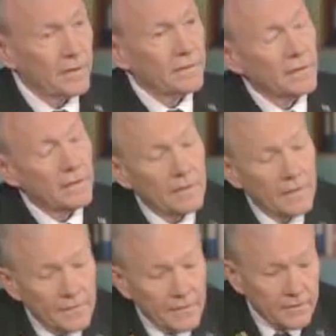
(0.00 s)
and, uh,
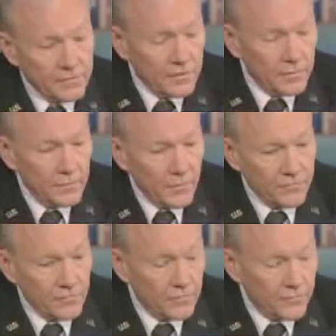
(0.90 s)
and the continuing
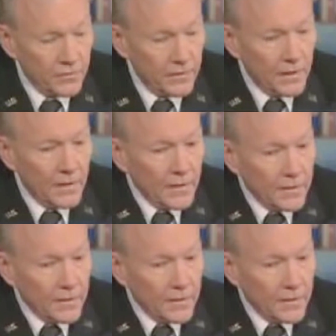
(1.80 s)
resolution